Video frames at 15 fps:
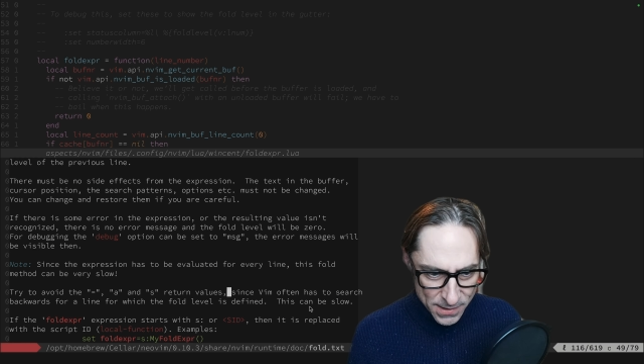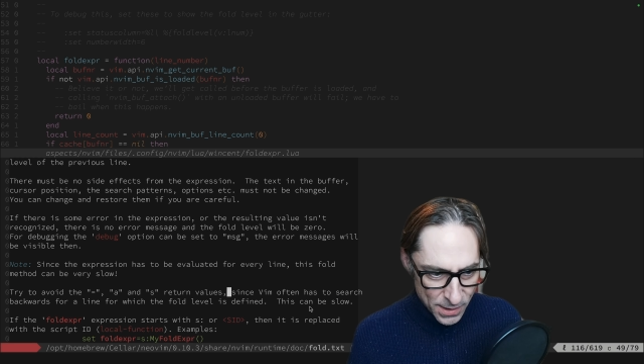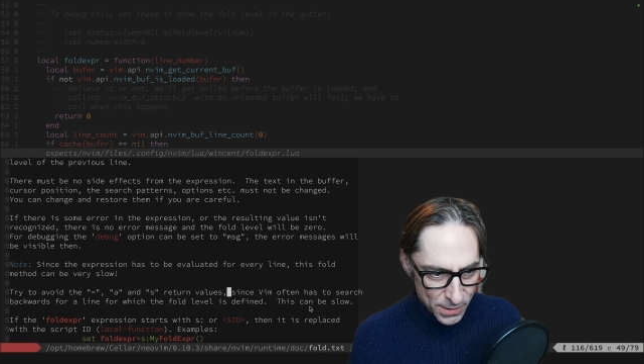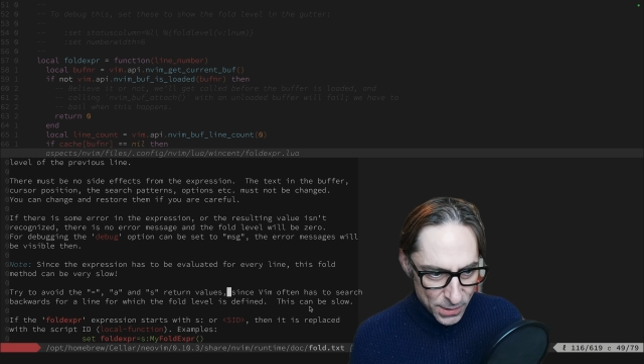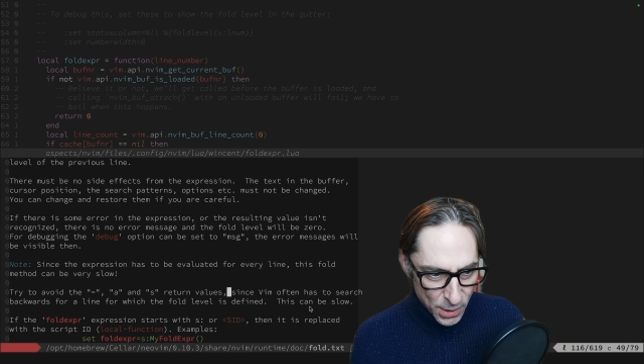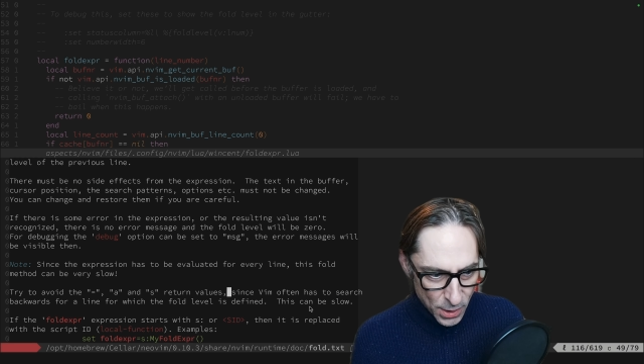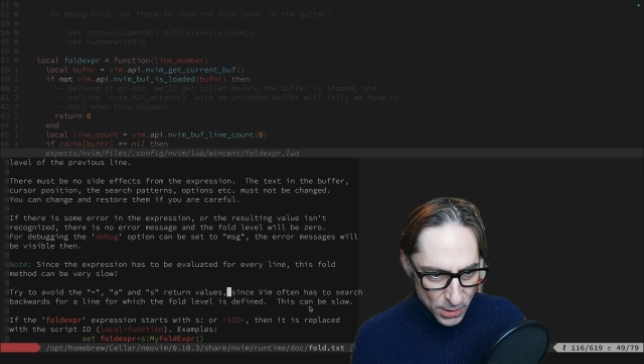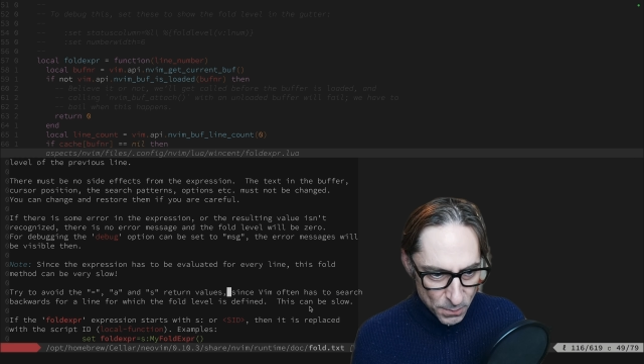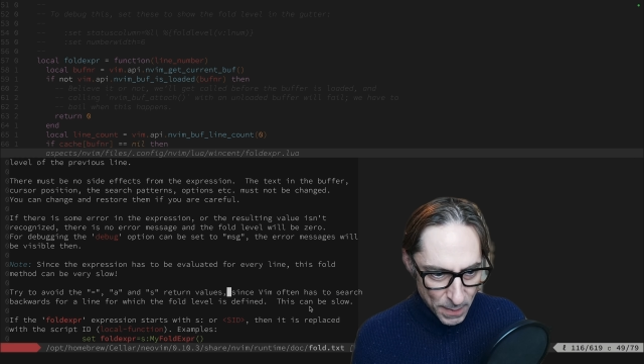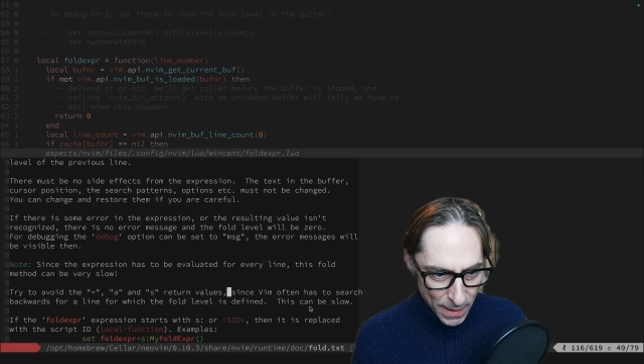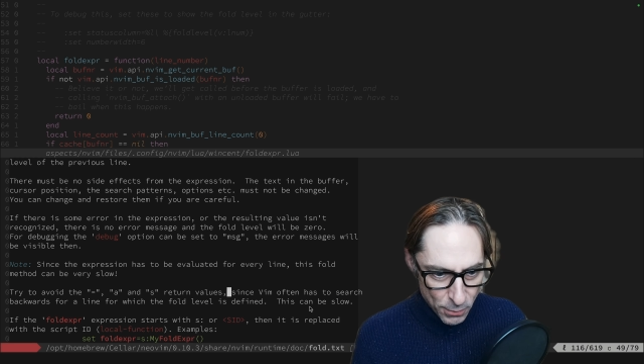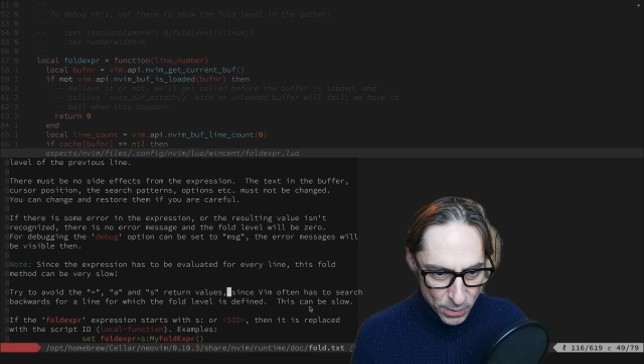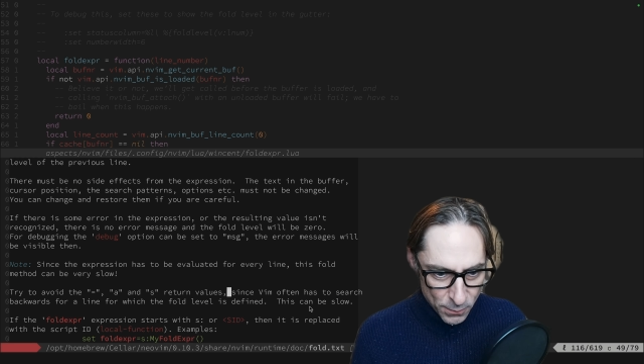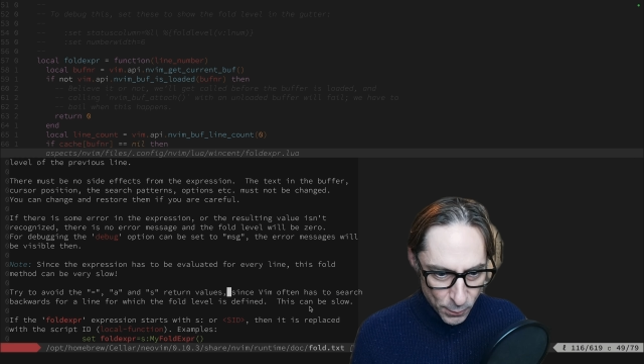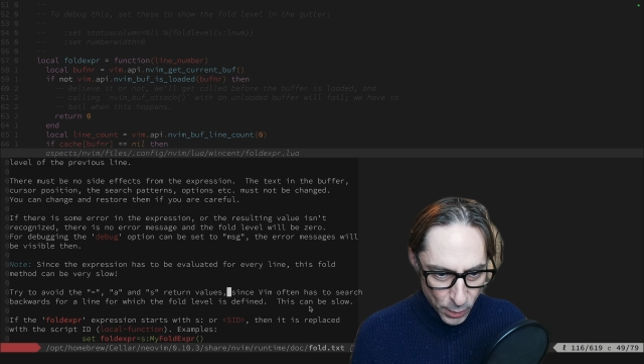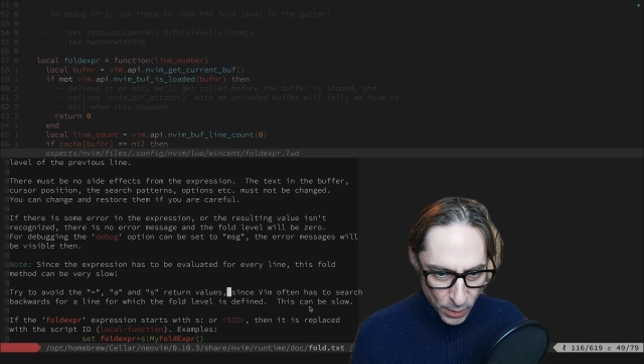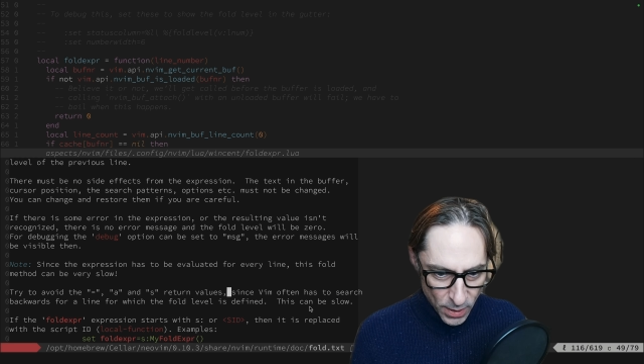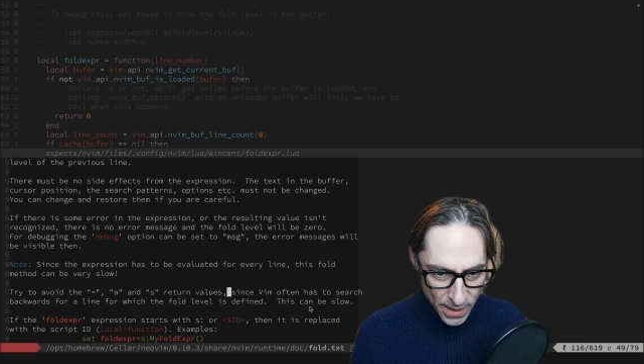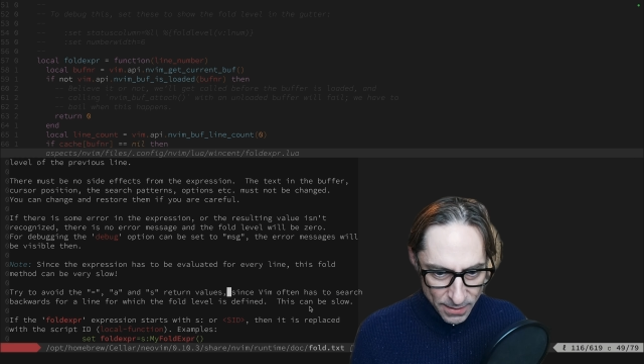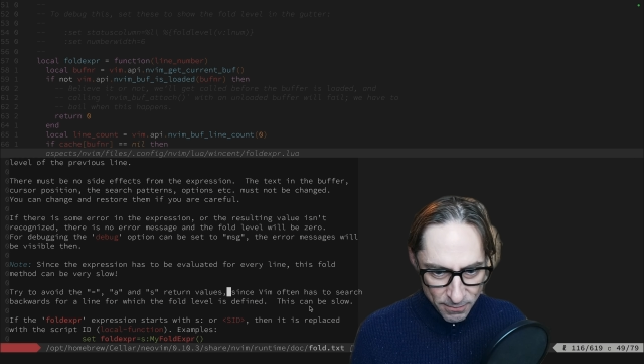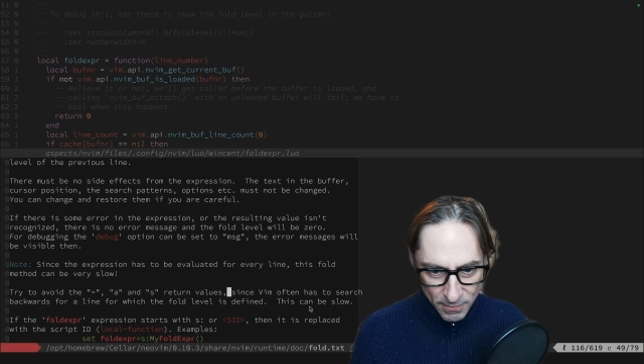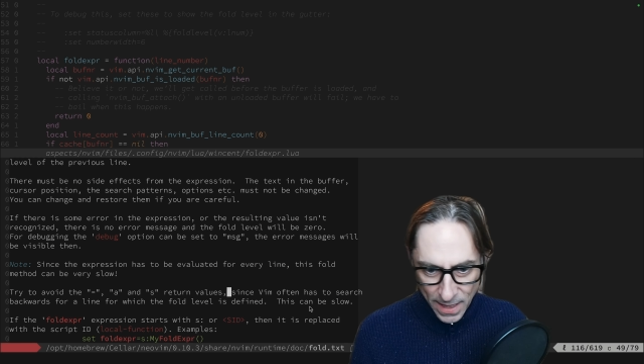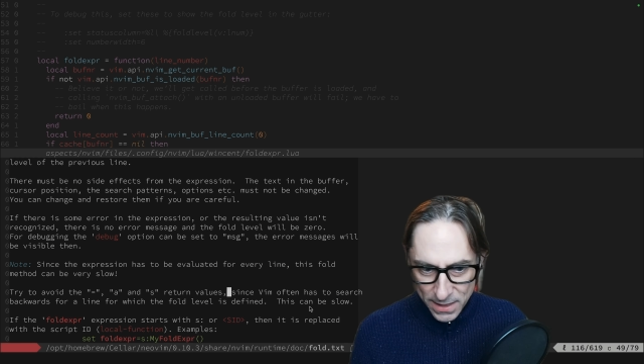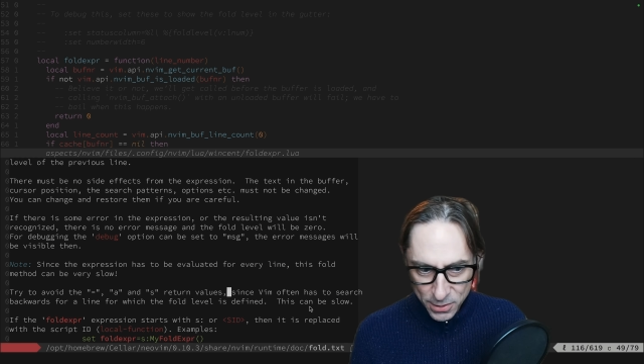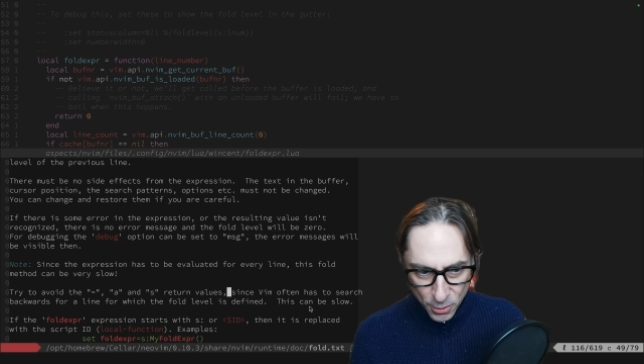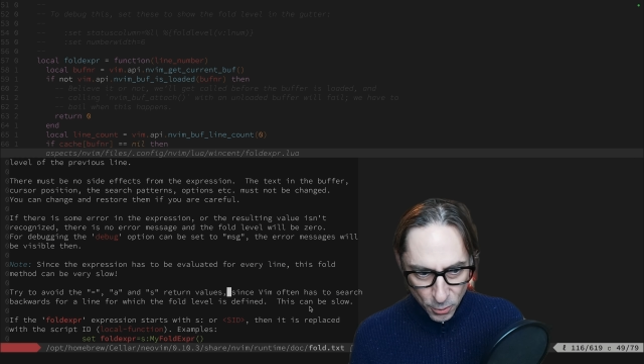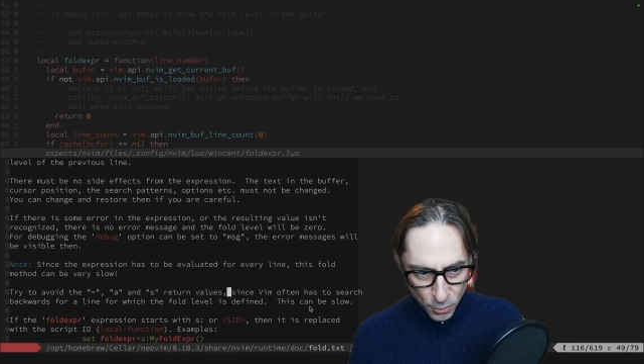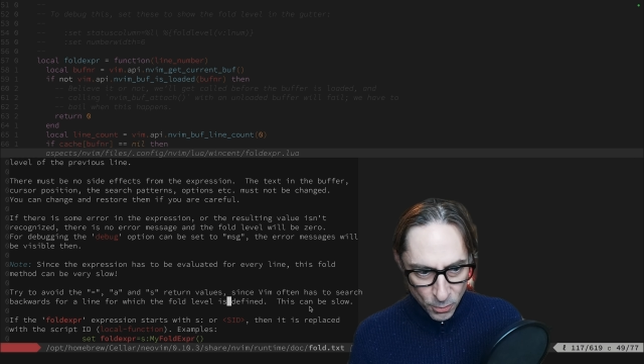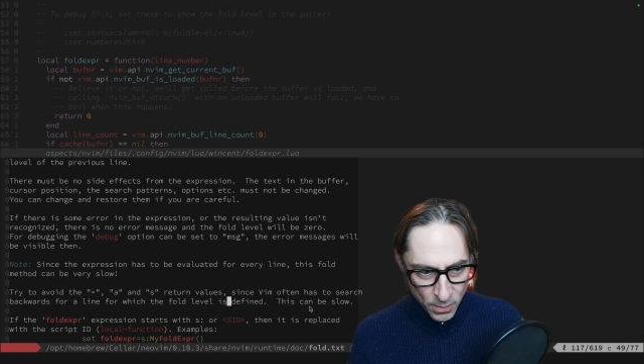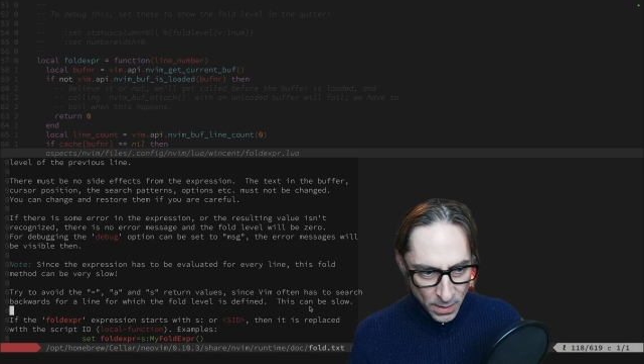to search backwards for a line. That's
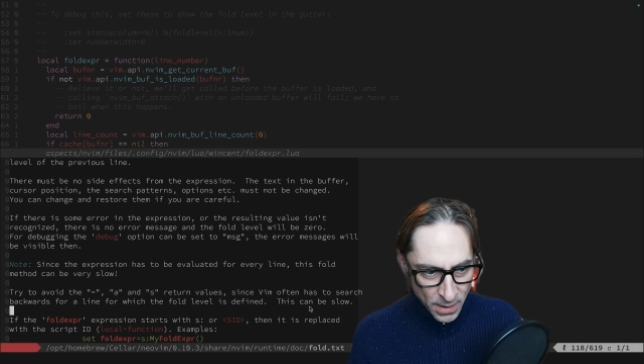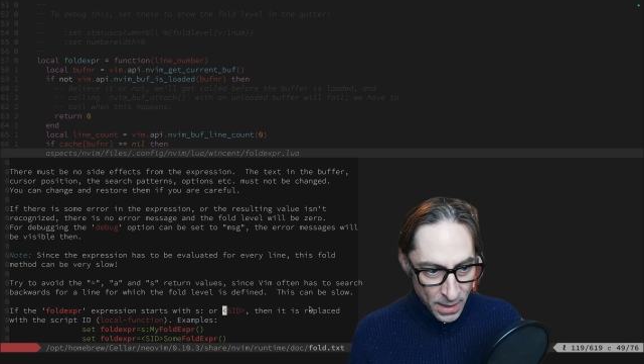cool.